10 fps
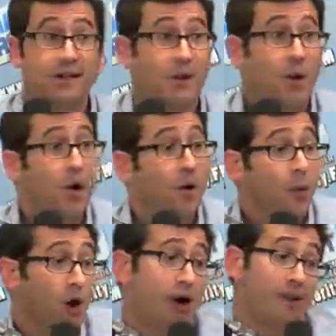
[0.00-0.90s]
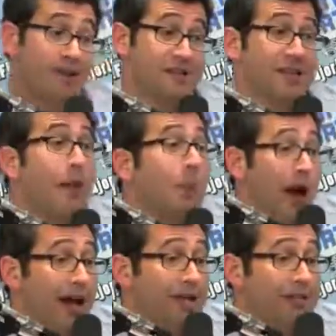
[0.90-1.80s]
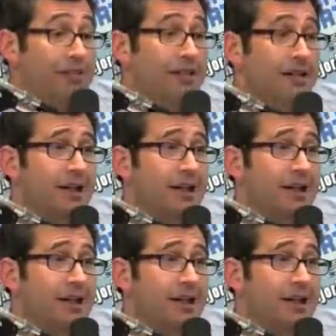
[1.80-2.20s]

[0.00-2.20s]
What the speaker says: or work in the subways.